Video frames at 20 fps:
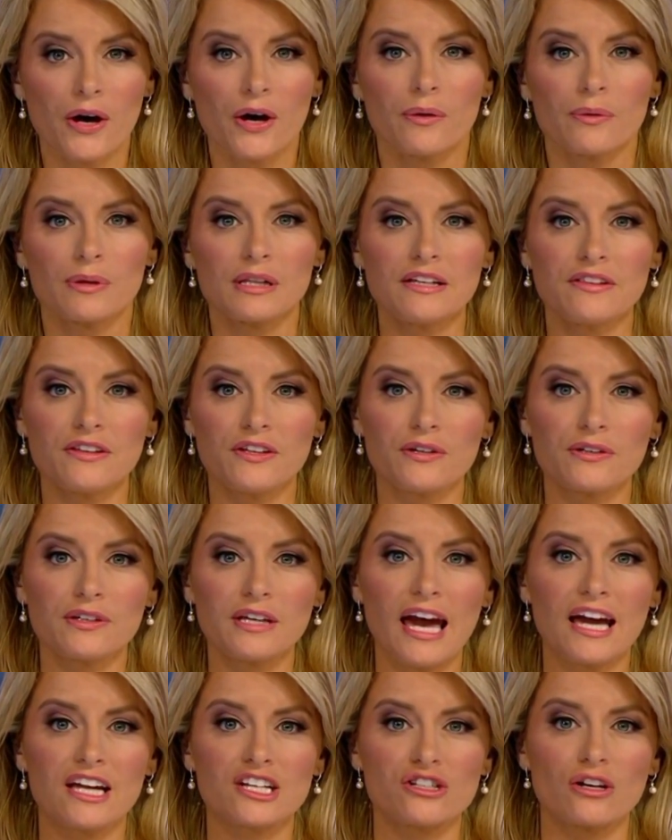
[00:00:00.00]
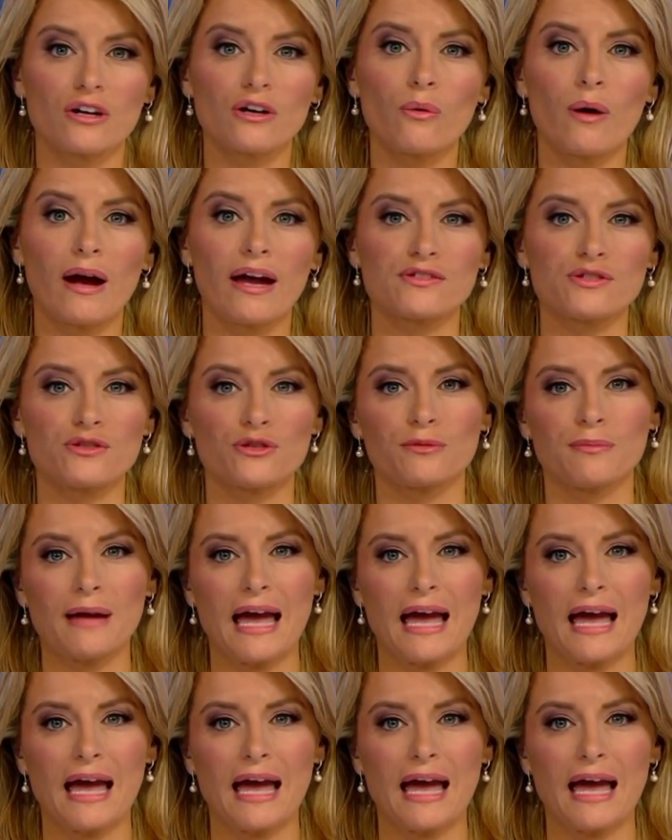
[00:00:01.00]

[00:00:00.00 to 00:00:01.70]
Well, in the UK, shockwaves from